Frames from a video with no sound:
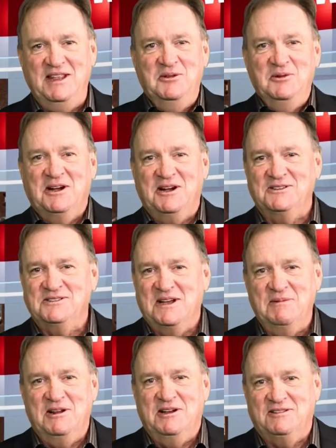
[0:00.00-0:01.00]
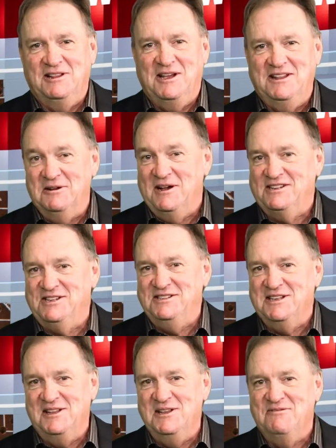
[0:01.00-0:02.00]
New cars are coming off the lot and they're actually
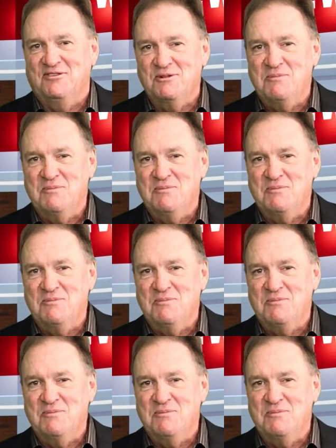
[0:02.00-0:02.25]
selling for